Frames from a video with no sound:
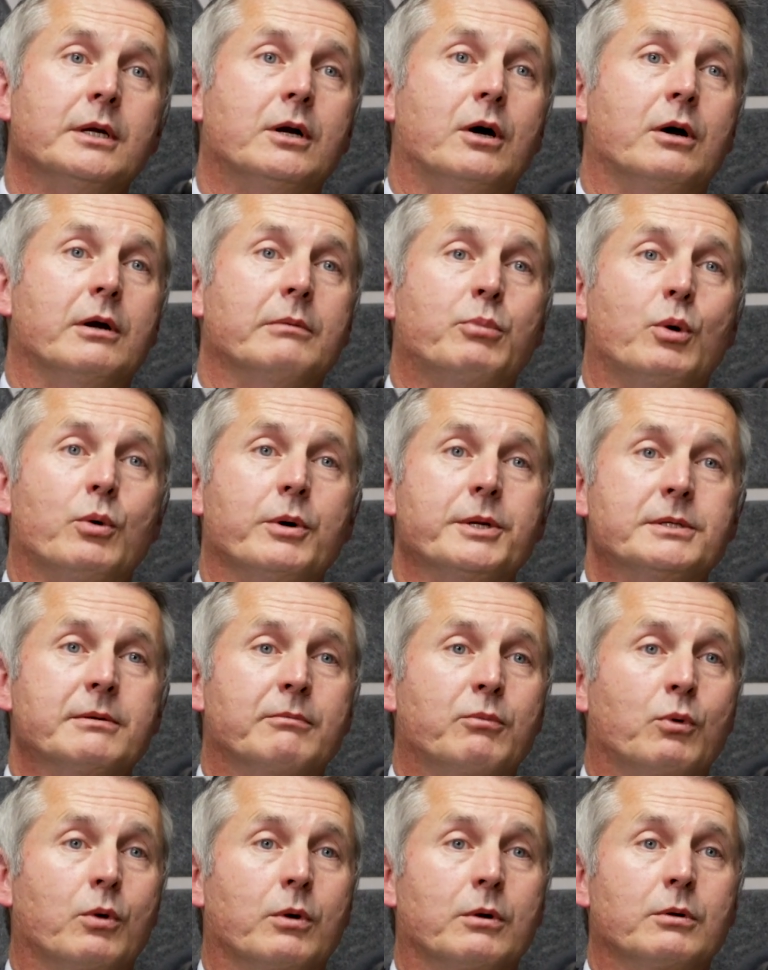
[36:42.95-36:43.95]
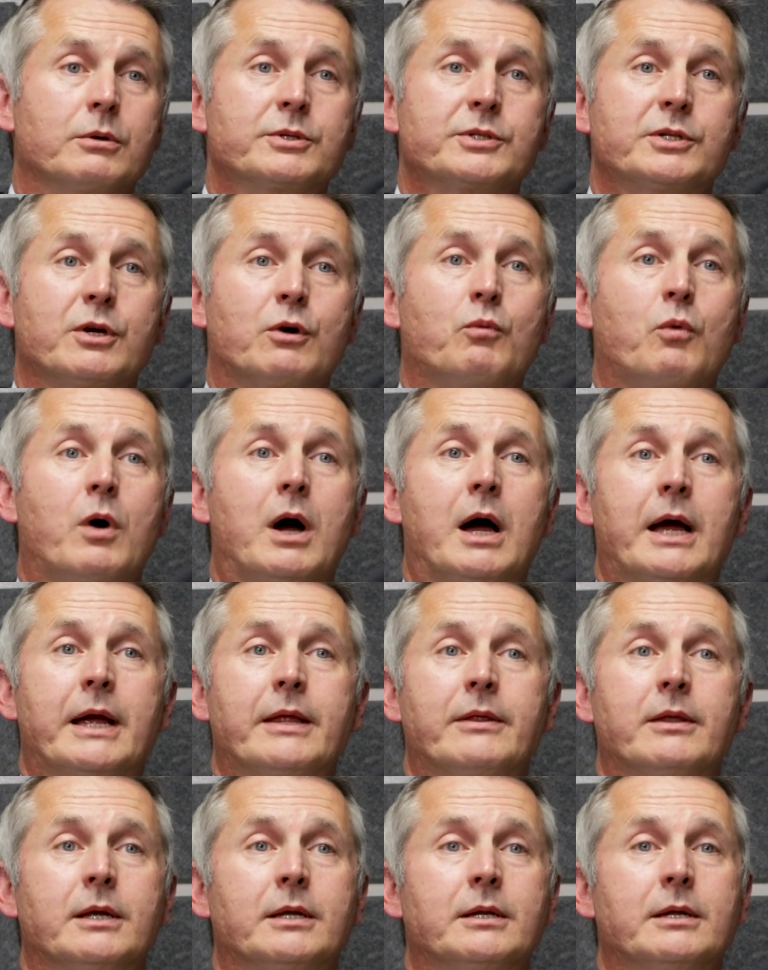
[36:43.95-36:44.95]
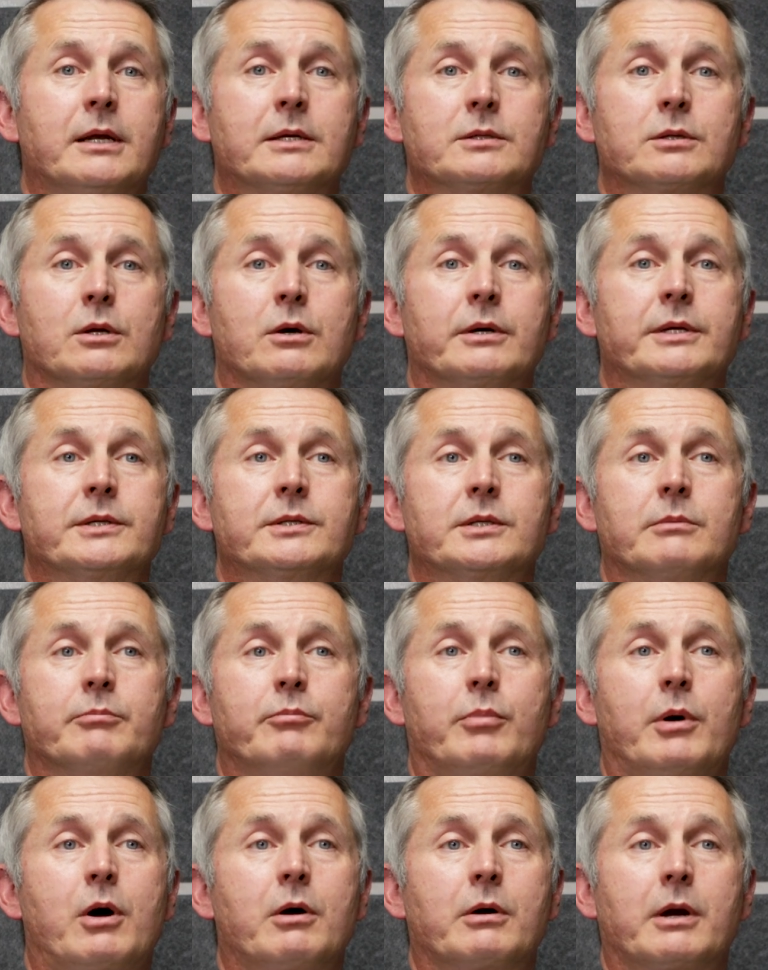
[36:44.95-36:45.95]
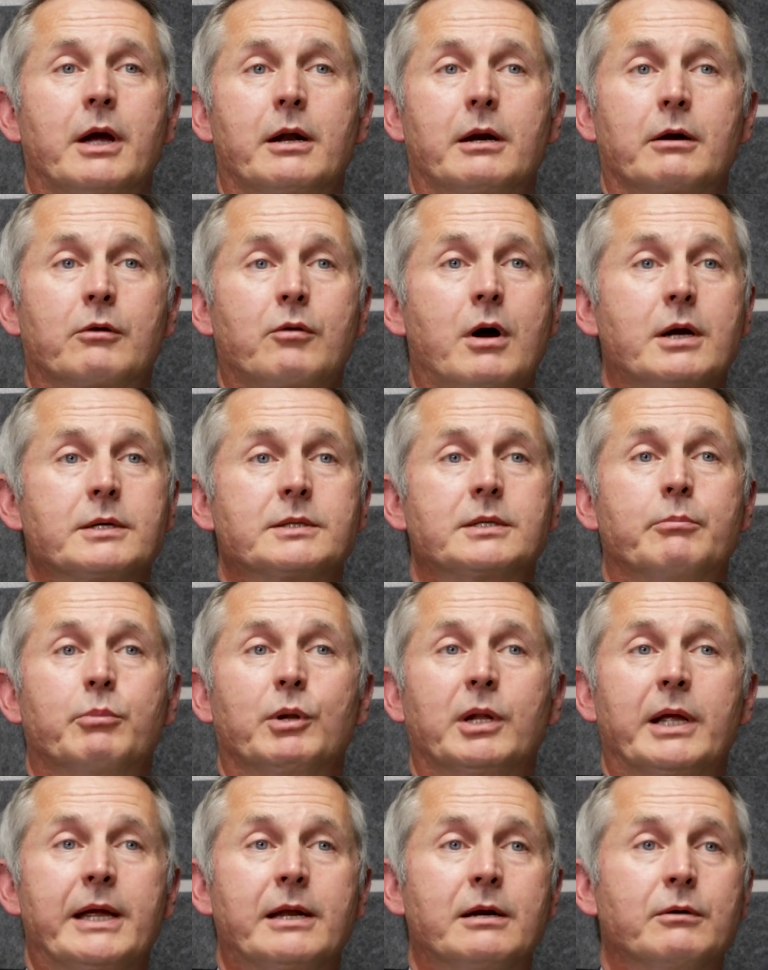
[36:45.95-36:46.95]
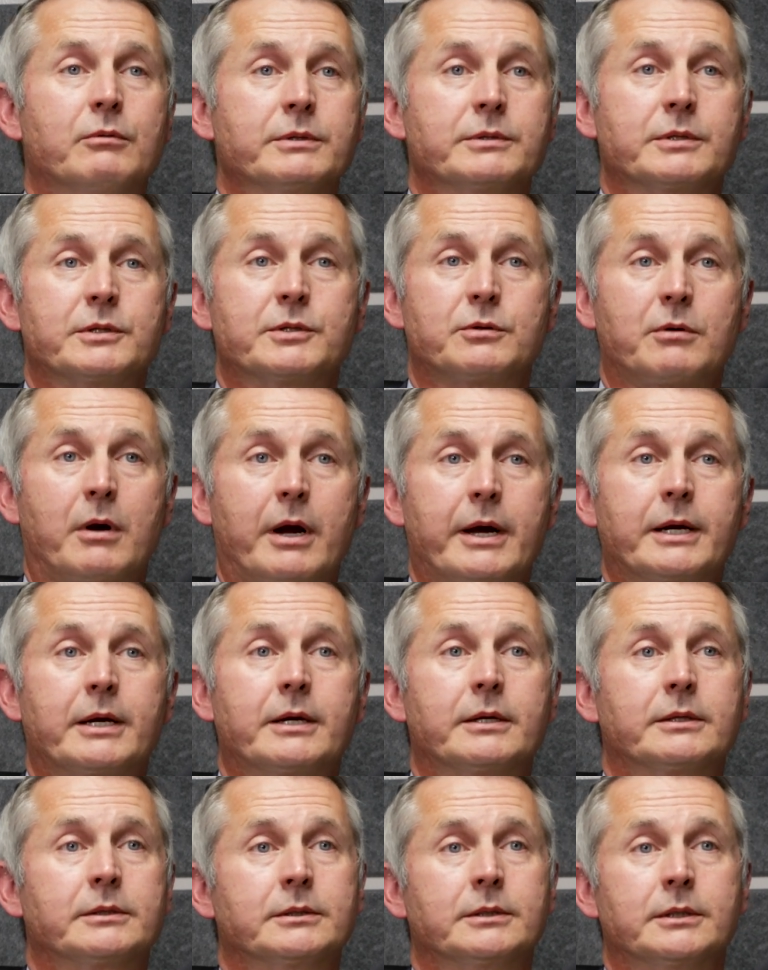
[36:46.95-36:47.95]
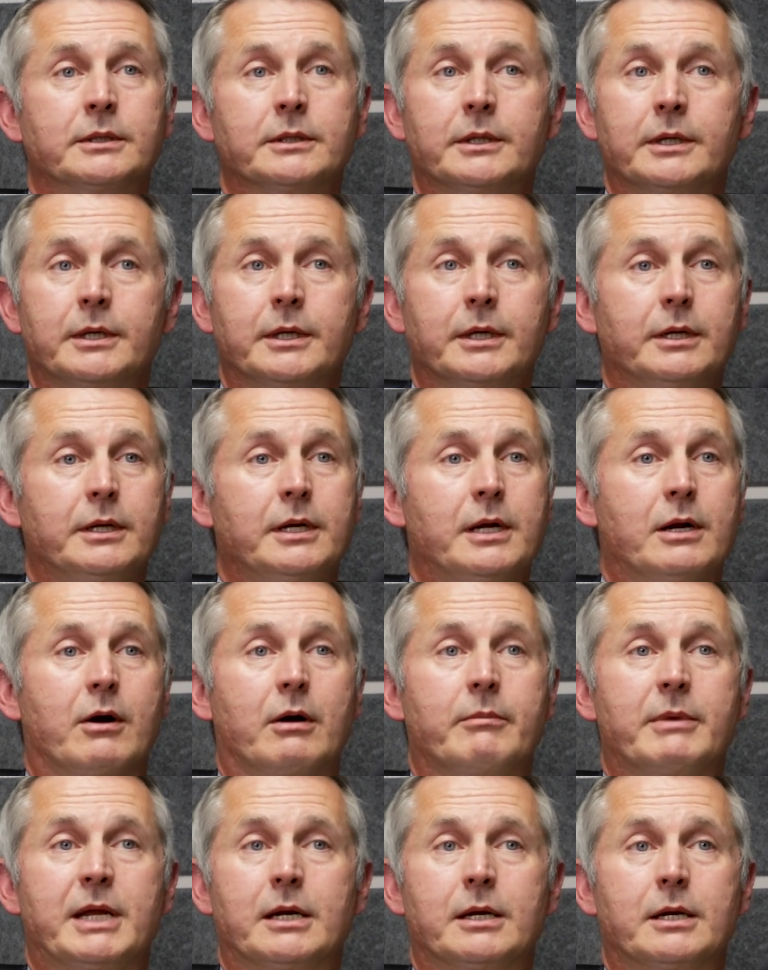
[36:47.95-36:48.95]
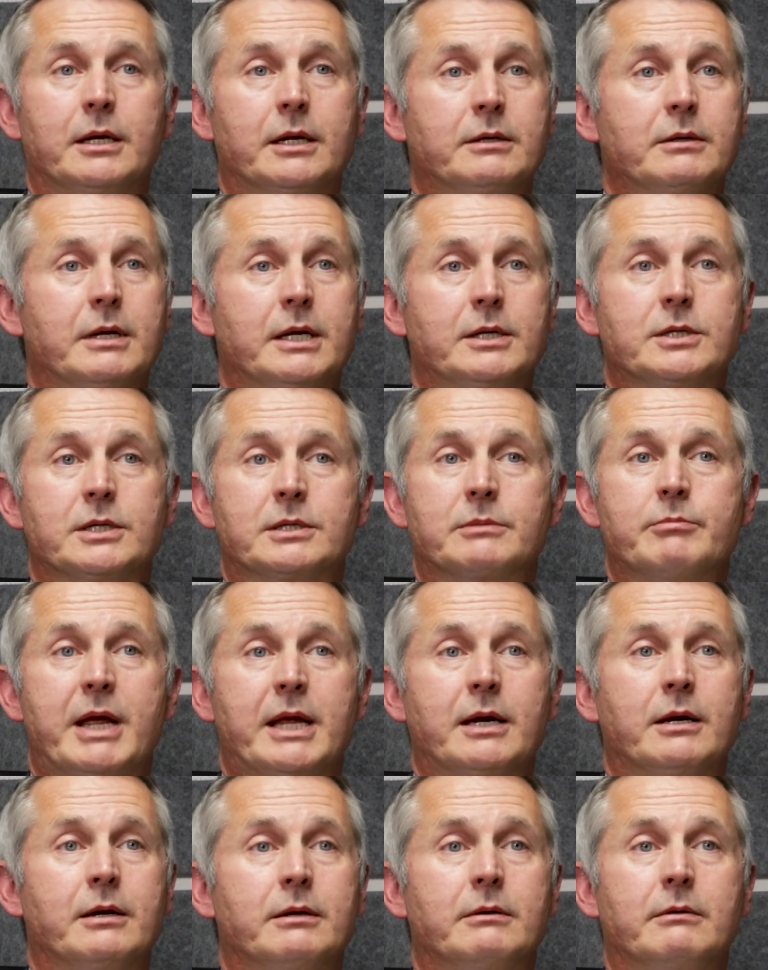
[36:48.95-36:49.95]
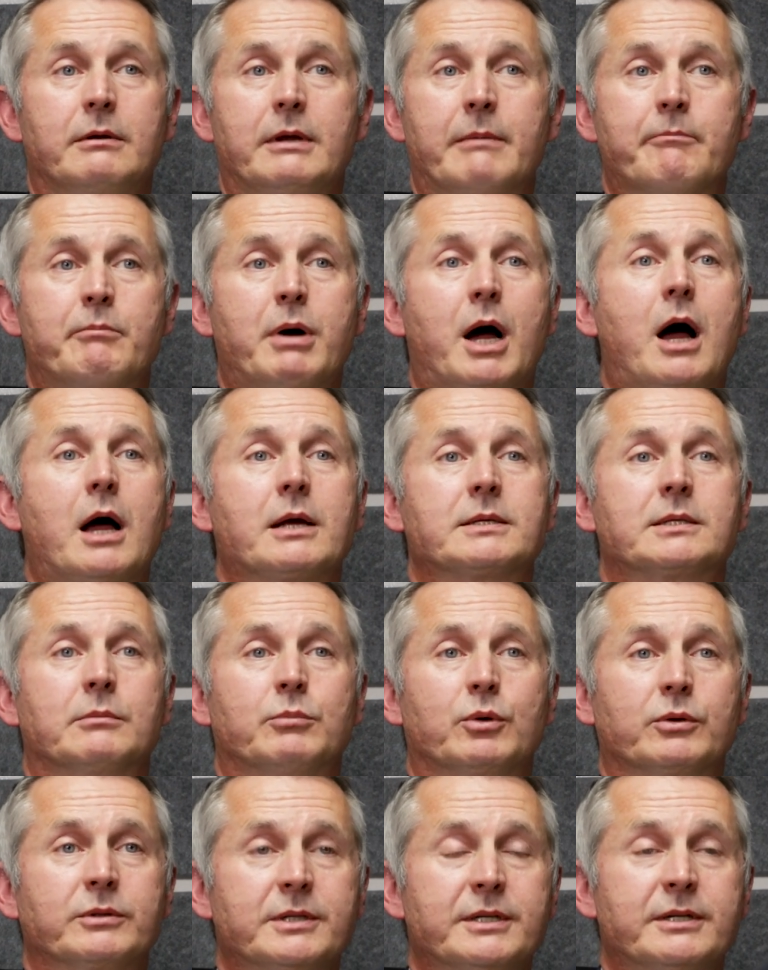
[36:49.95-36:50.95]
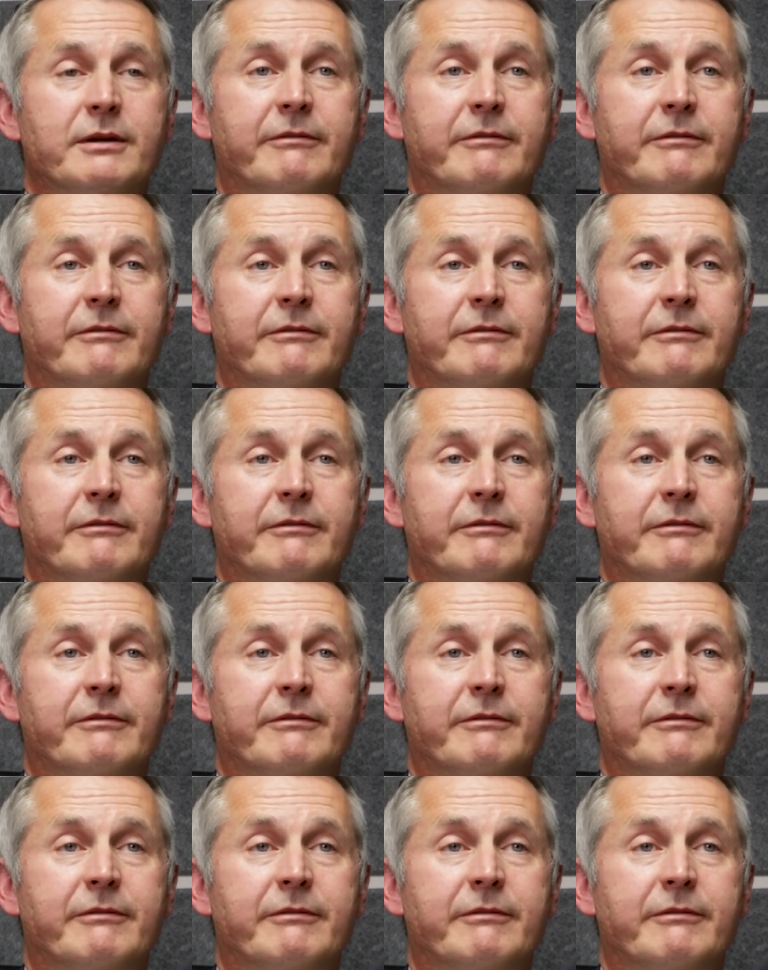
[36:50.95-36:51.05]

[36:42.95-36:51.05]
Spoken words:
on points of order so wide that as long as the ball got across the plate, it was a strike. It just made it impossible to